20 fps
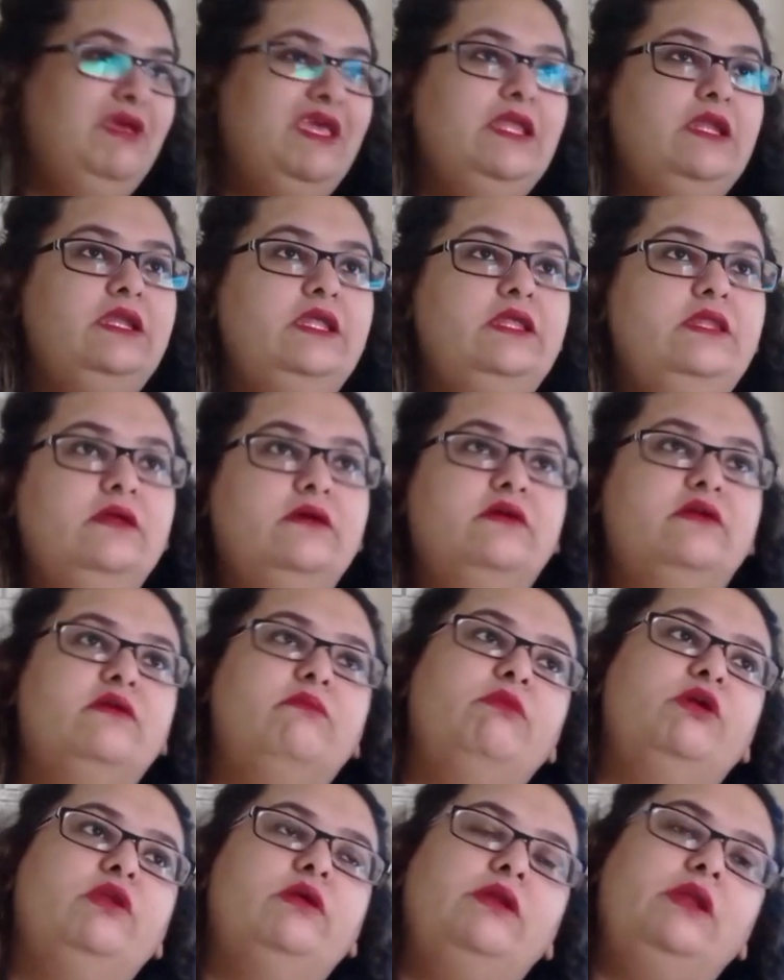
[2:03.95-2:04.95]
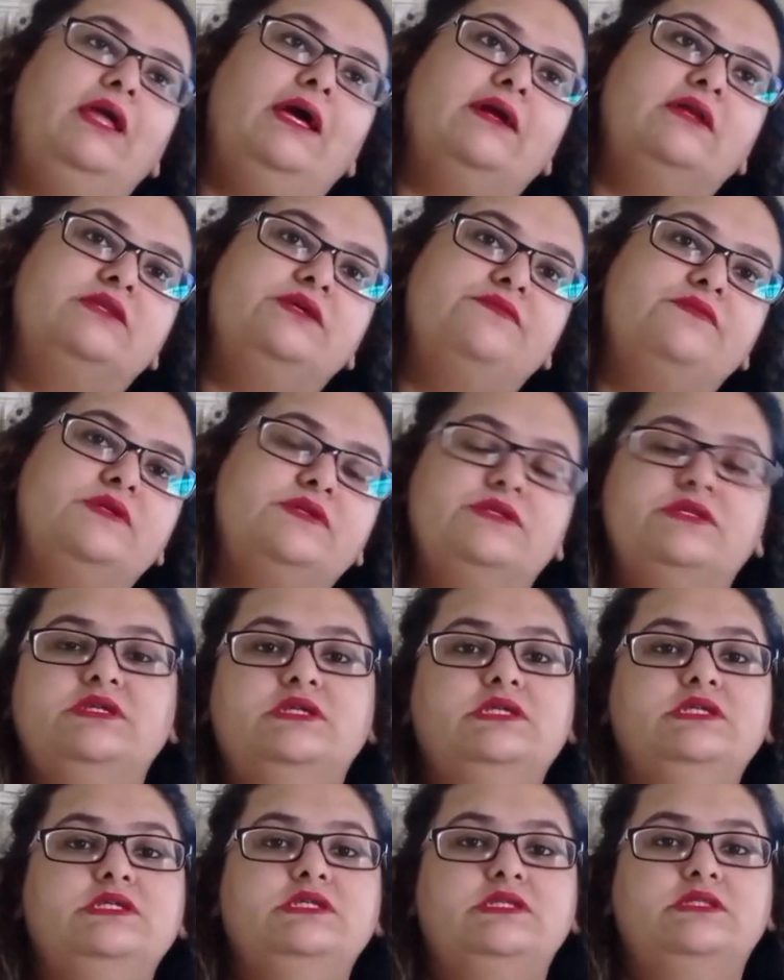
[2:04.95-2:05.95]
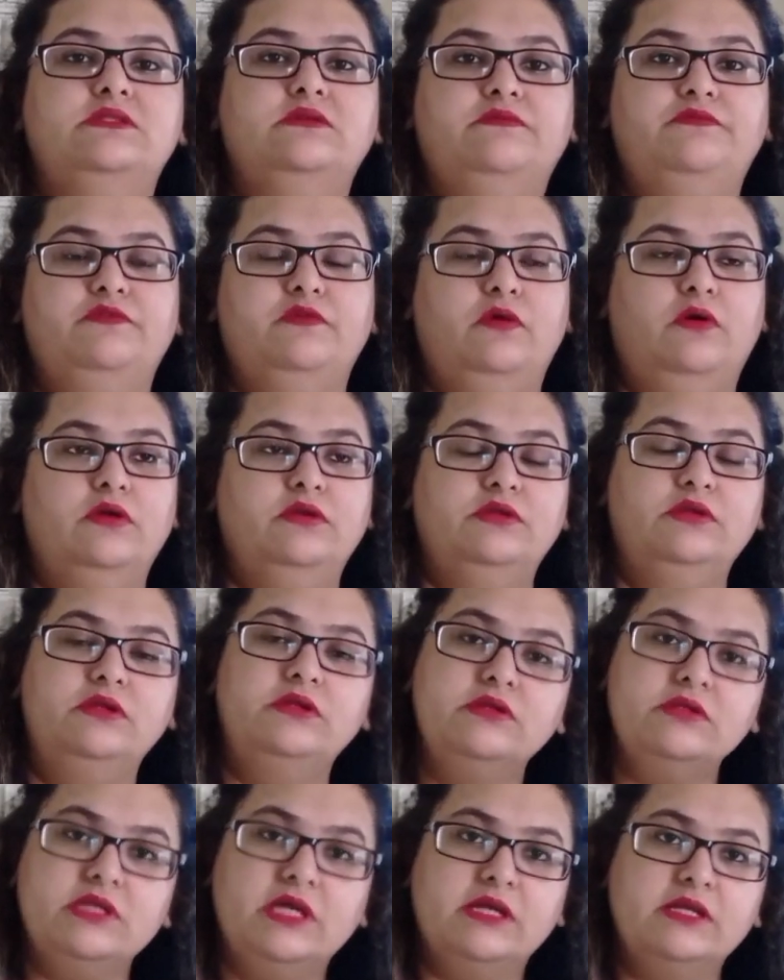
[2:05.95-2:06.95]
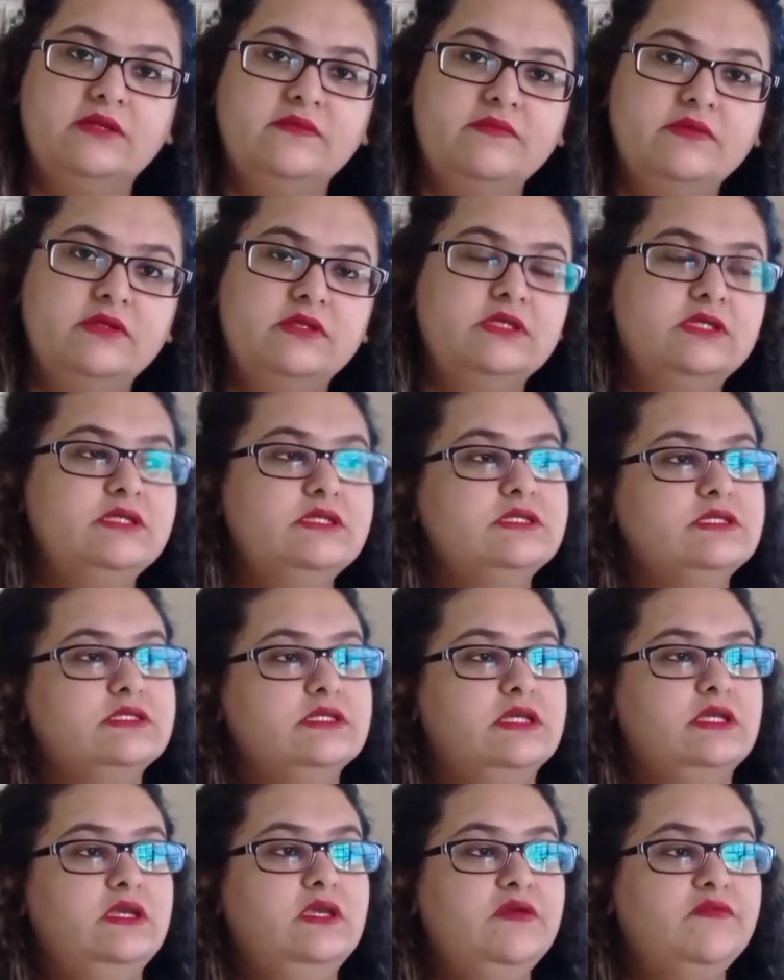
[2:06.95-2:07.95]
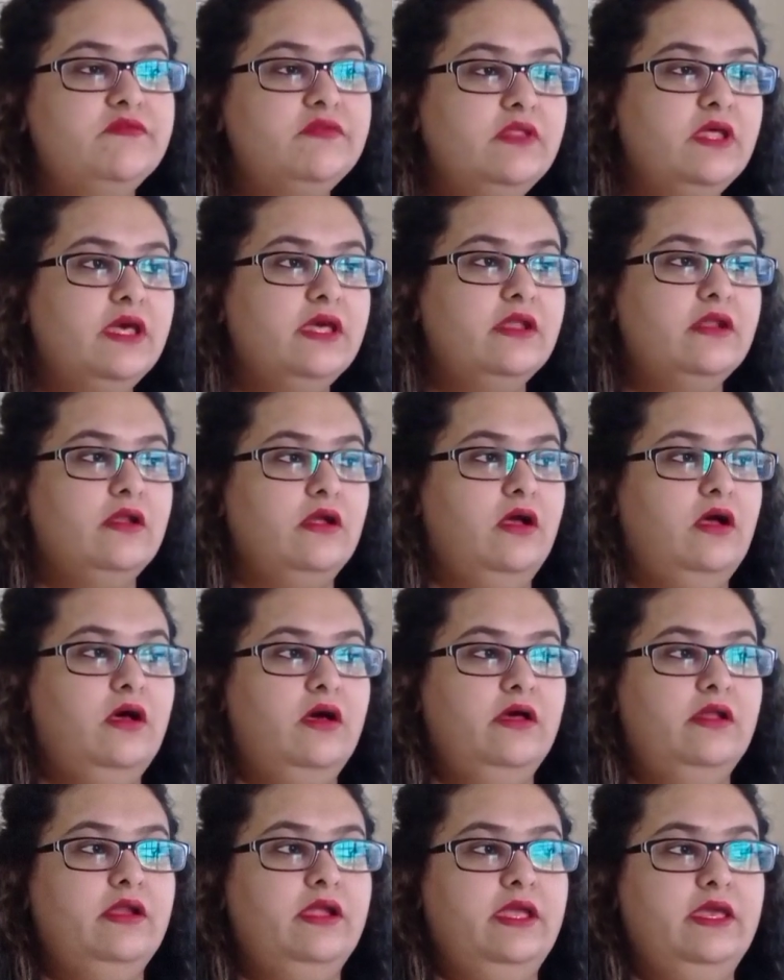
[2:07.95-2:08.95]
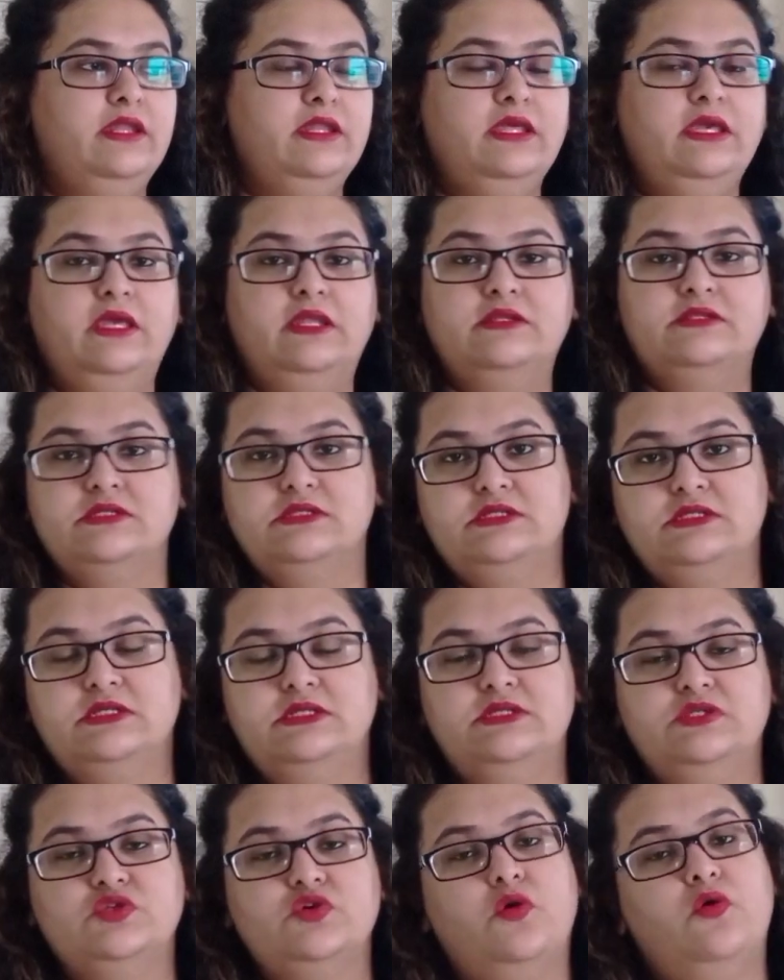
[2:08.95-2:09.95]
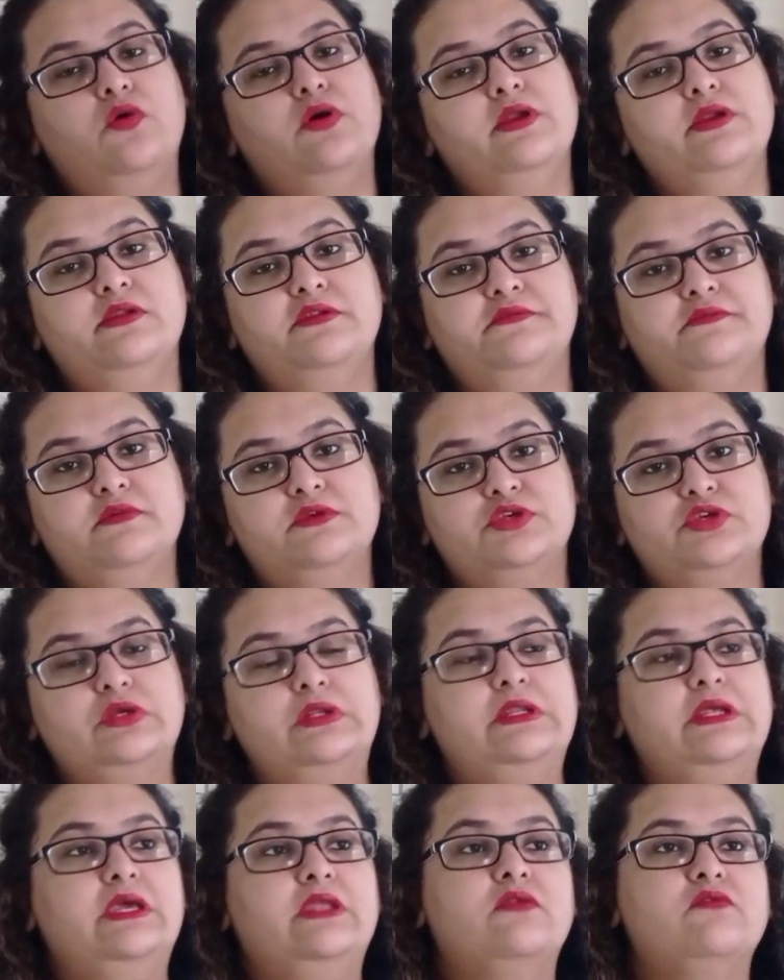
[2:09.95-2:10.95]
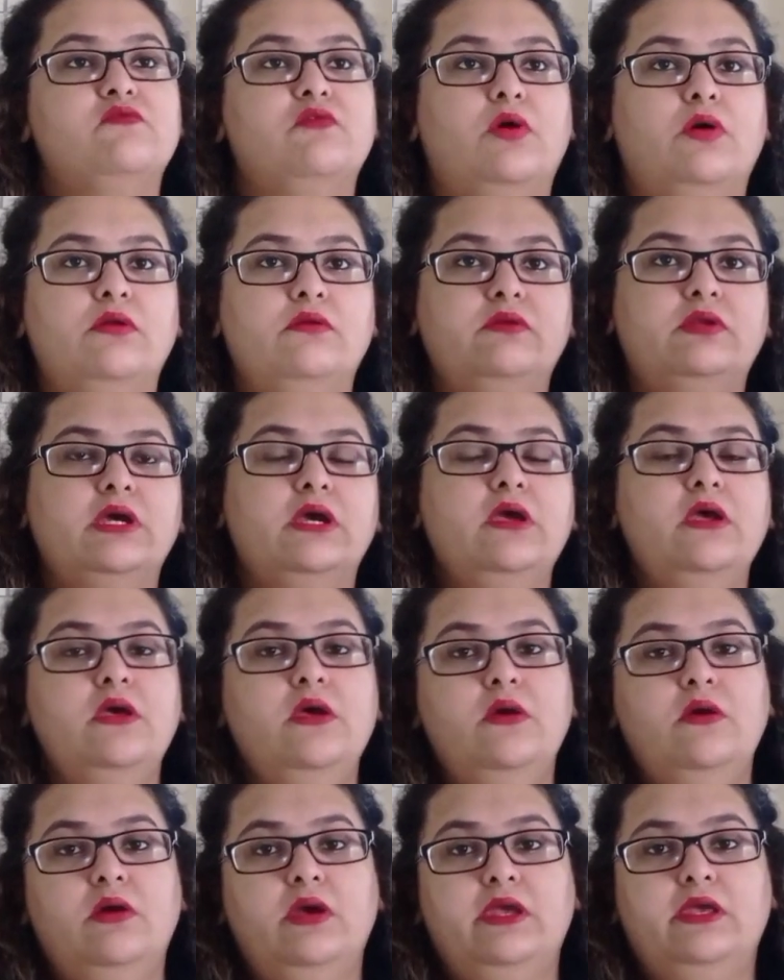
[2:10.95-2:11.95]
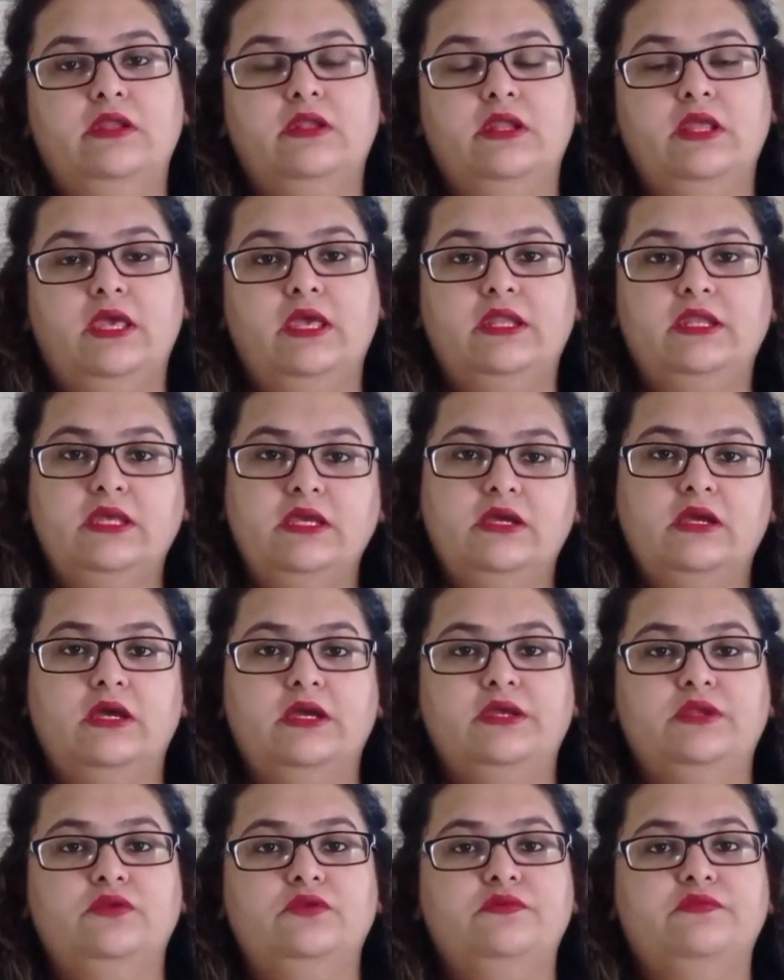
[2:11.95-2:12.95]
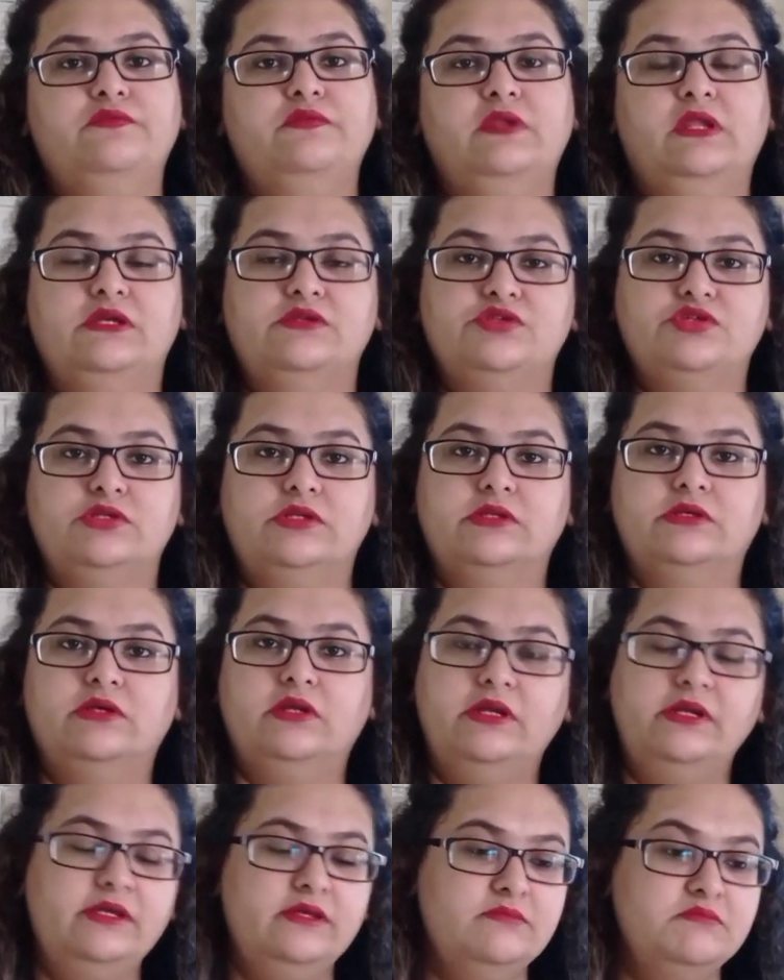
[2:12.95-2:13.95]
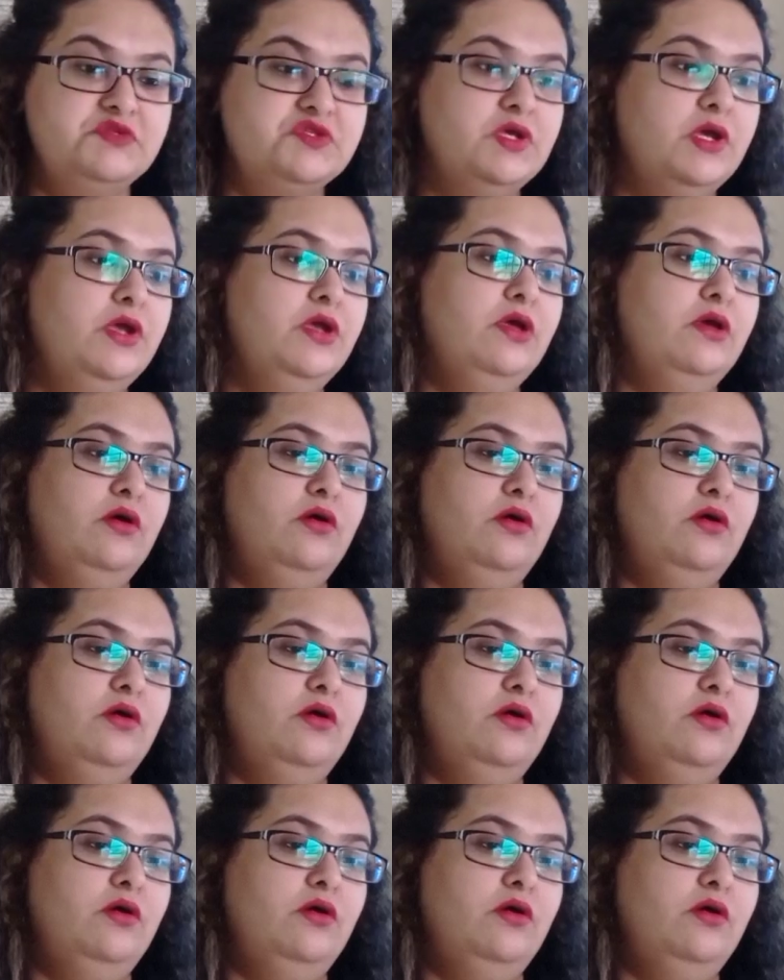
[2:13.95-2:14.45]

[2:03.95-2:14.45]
mainly the criminal activities, the fraudulent activities, if there are any entities or individual involved in any kind of financial crimes,